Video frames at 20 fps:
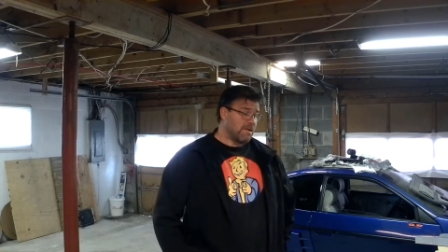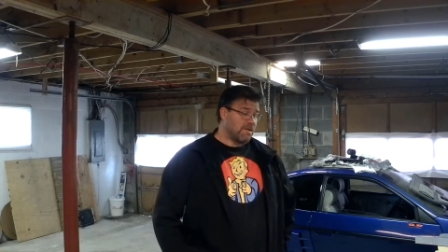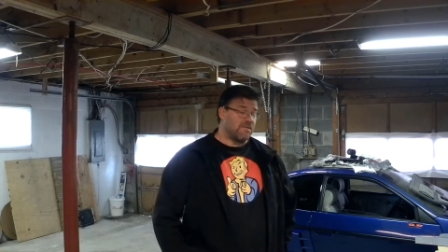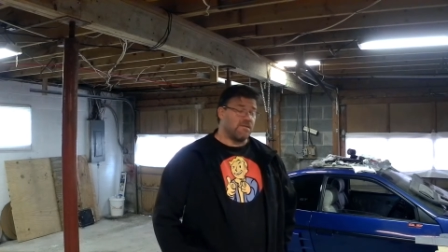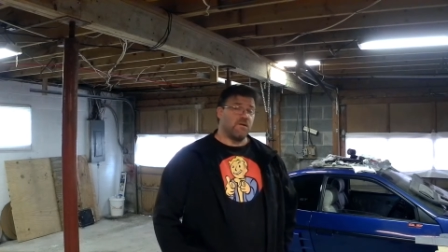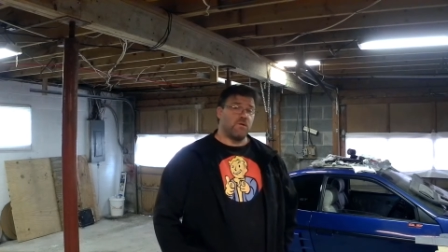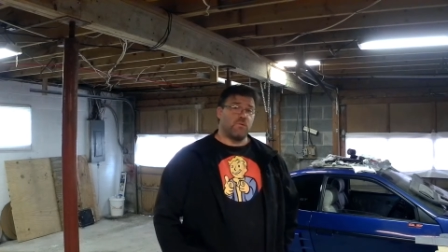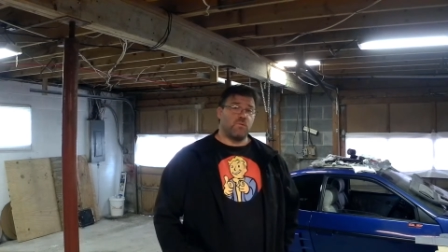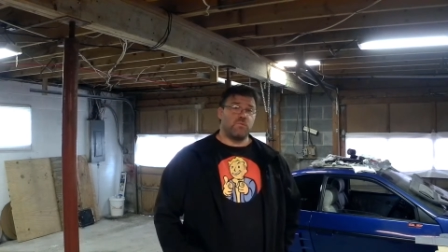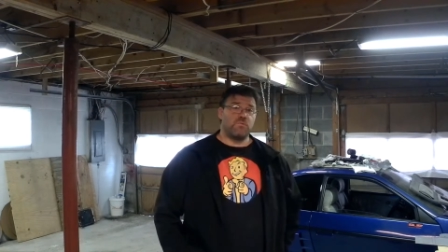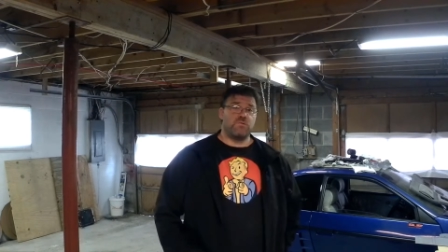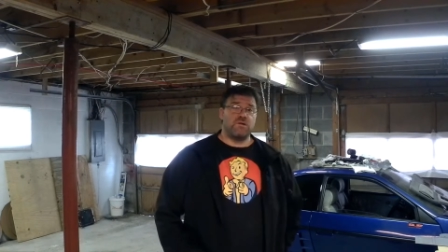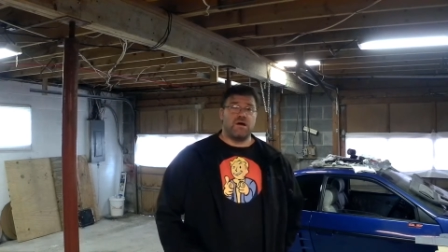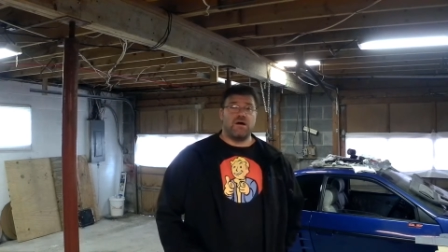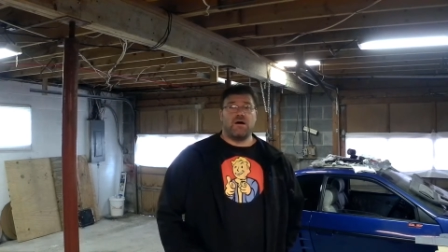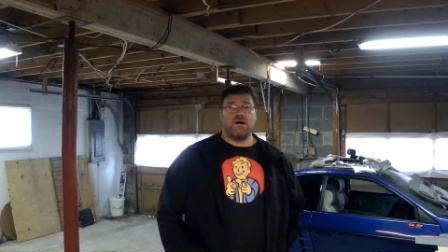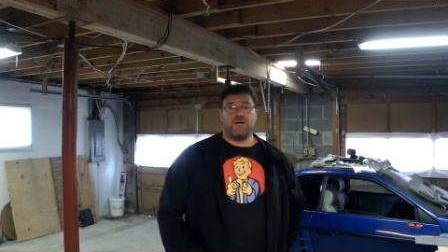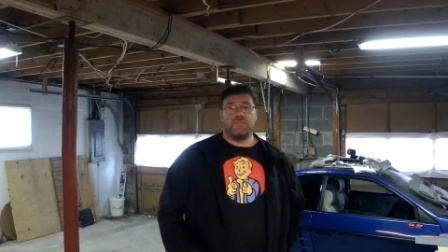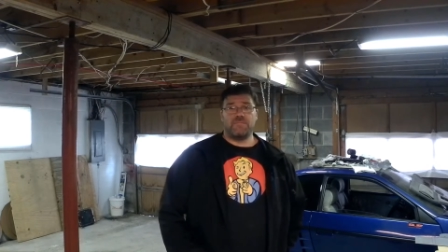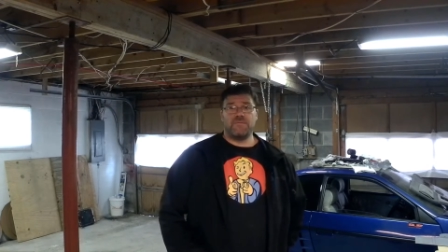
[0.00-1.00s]
the old
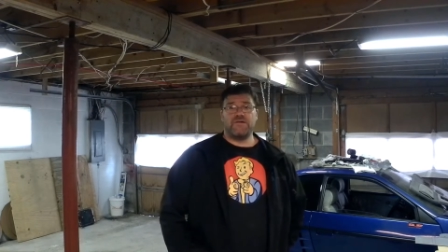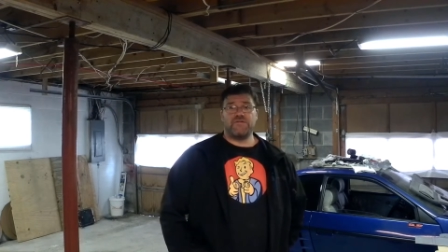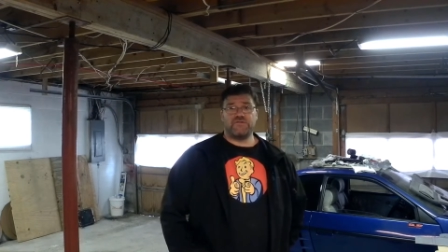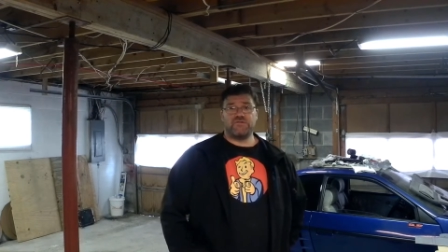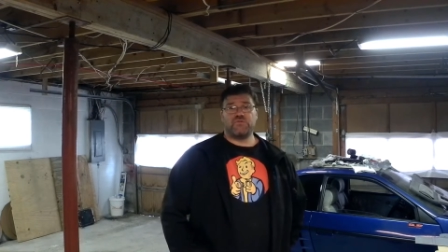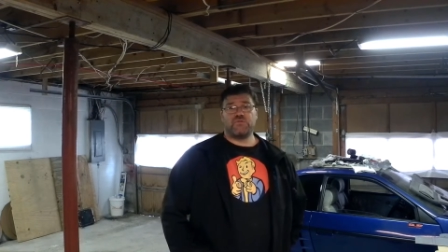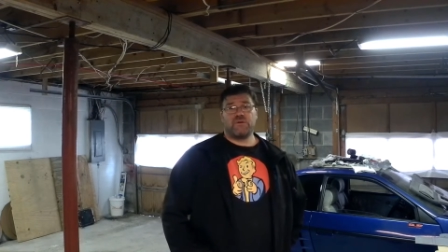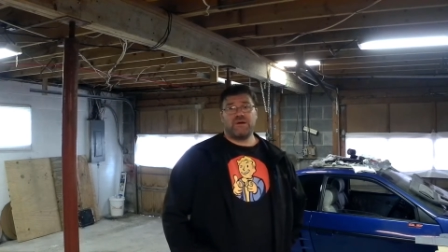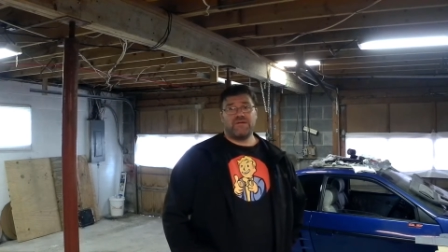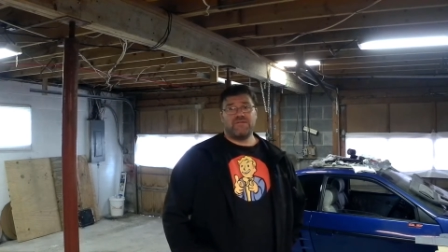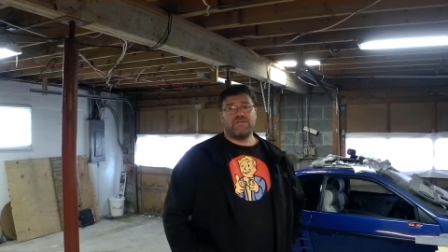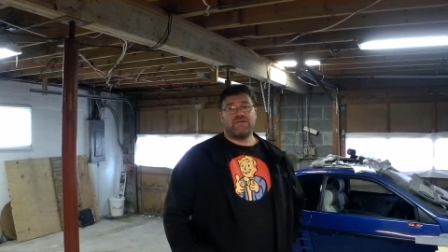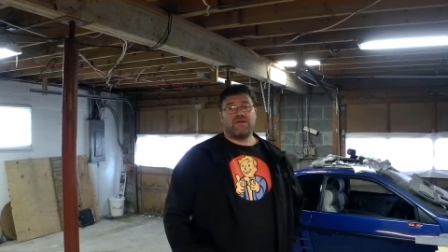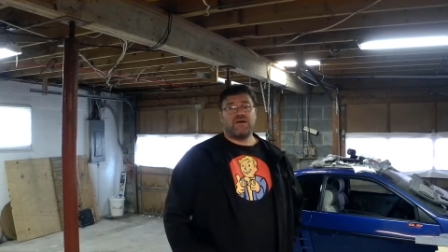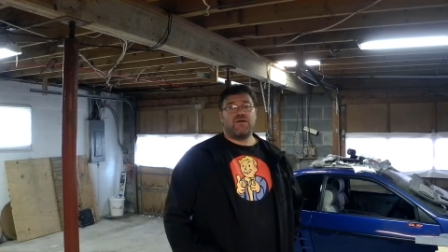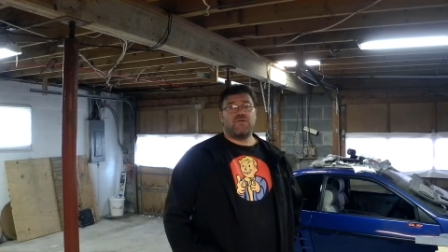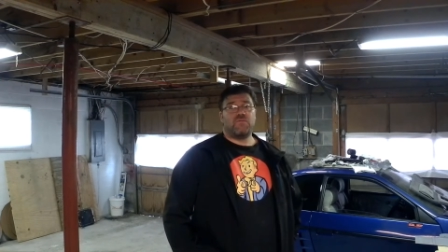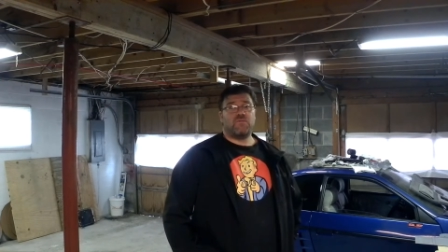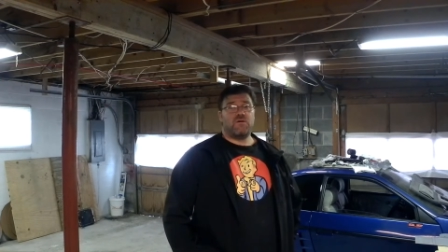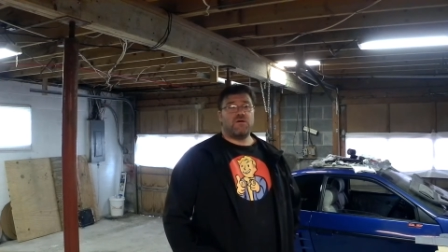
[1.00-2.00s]
measure twice,
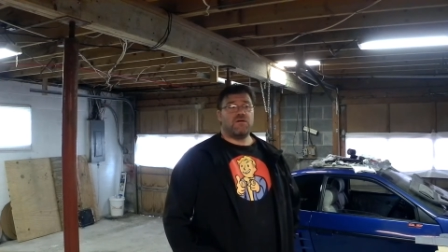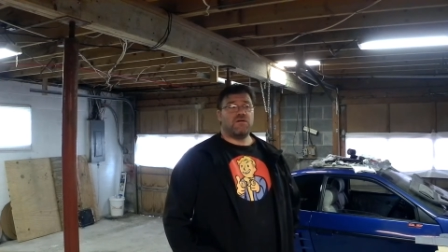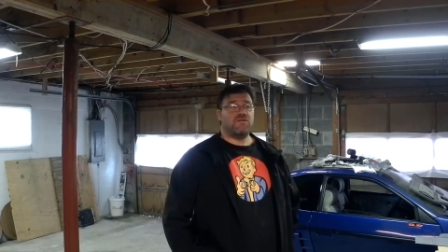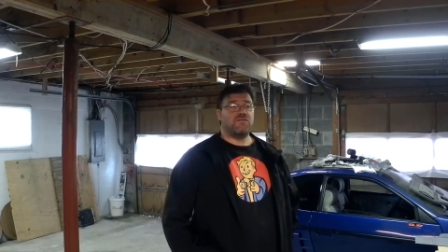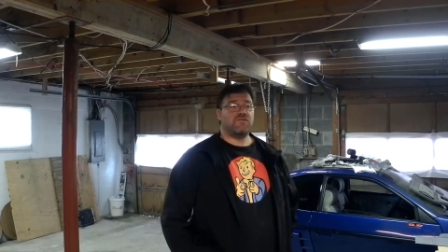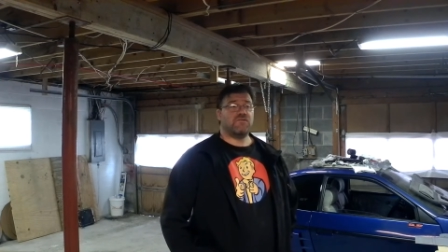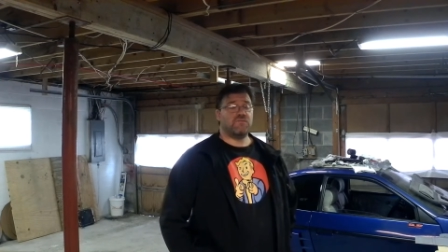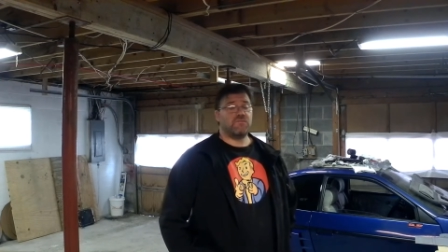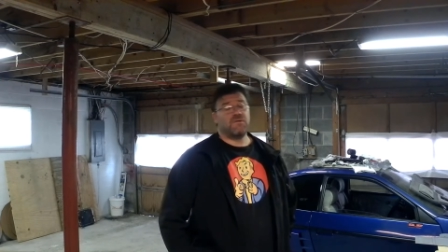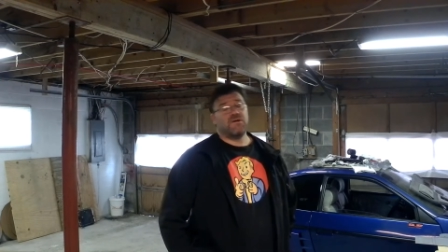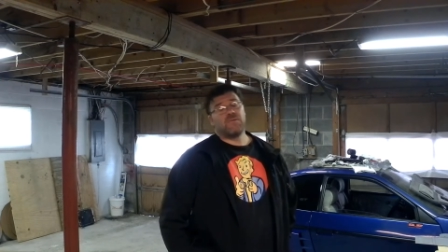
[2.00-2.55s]
cut once,